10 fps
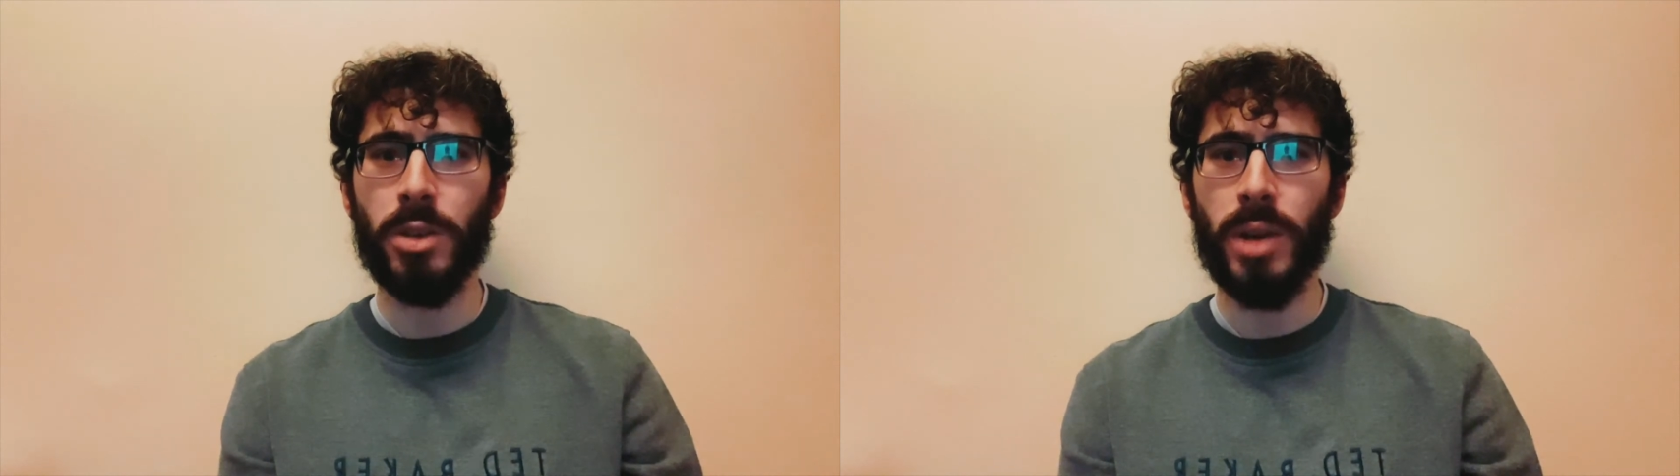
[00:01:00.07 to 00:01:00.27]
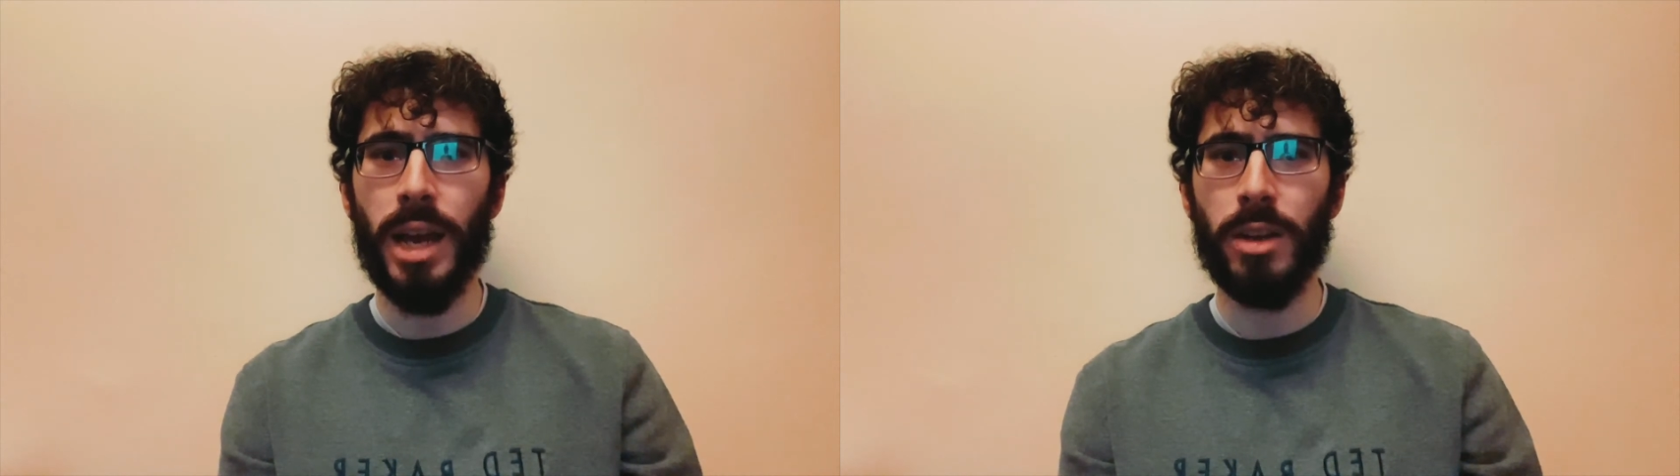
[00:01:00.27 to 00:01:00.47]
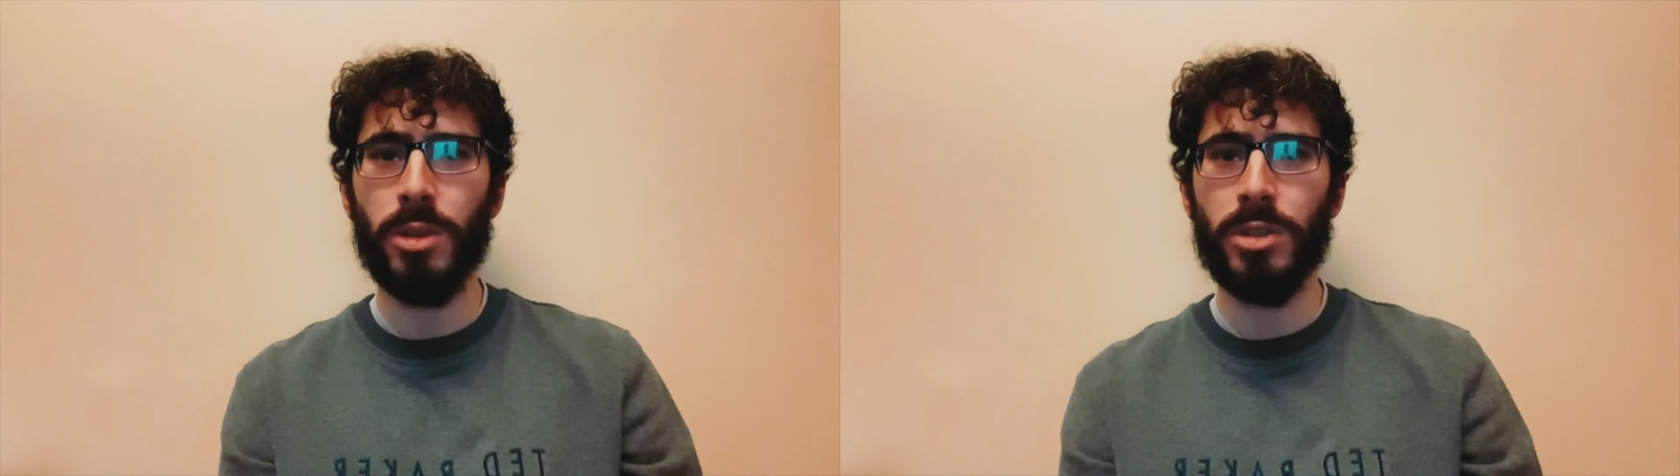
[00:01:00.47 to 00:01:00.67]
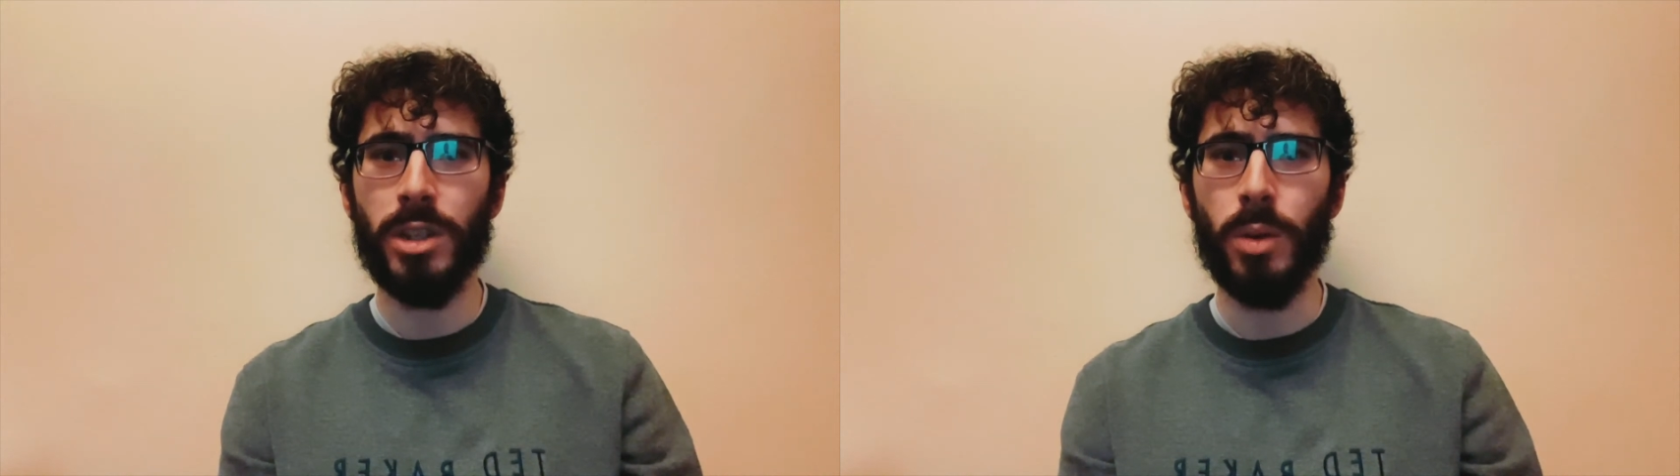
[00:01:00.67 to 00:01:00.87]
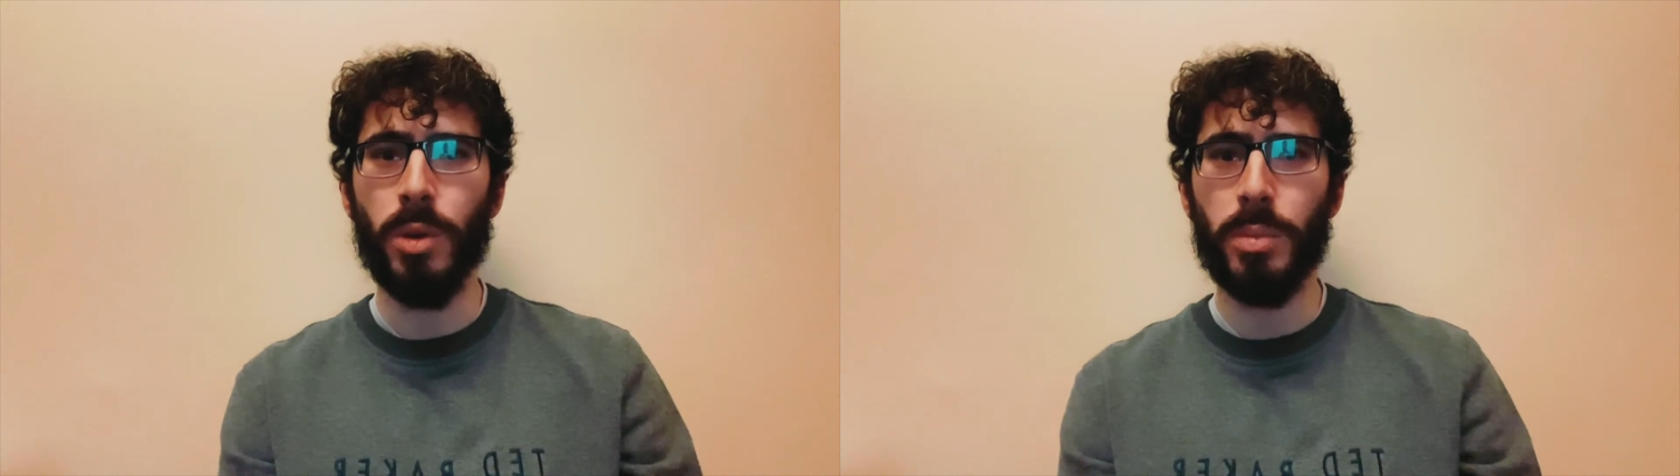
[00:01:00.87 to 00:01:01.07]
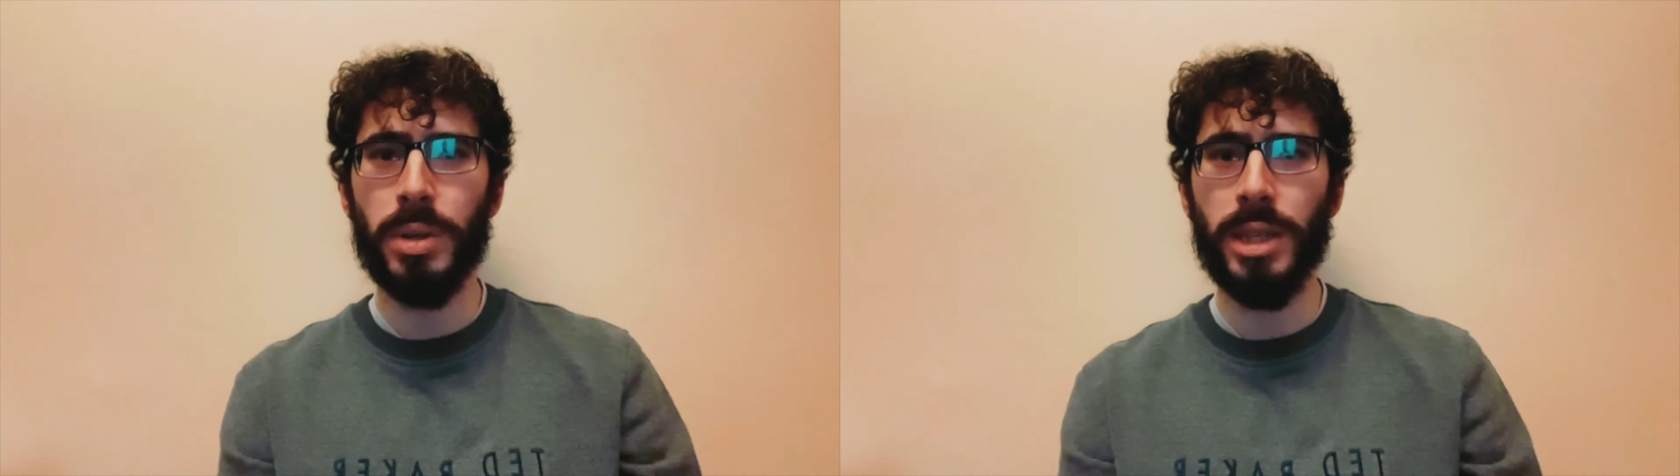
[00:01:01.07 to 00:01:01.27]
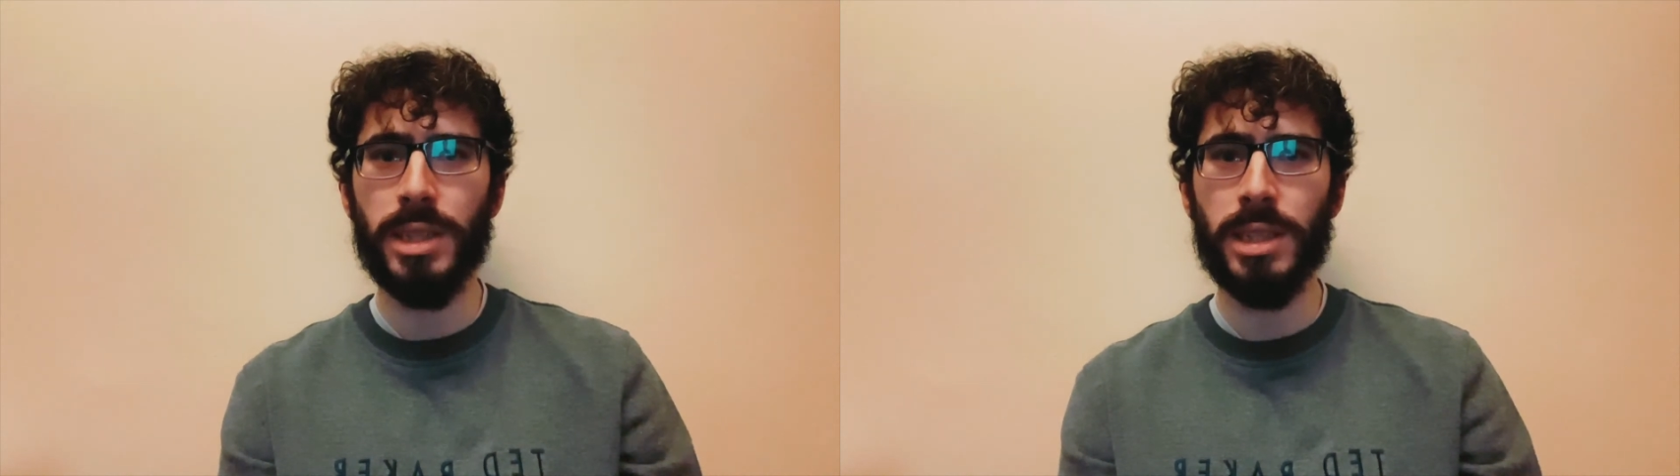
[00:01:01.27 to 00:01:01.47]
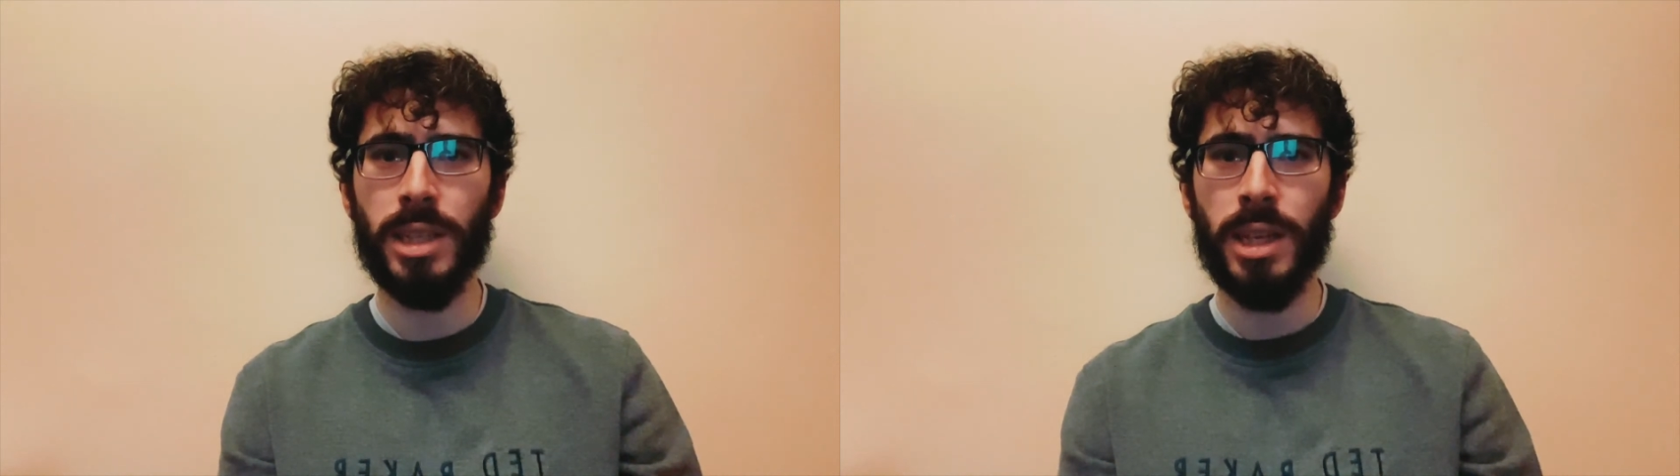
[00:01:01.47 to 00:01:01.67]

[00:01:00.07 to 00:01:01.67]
adults in the workplace.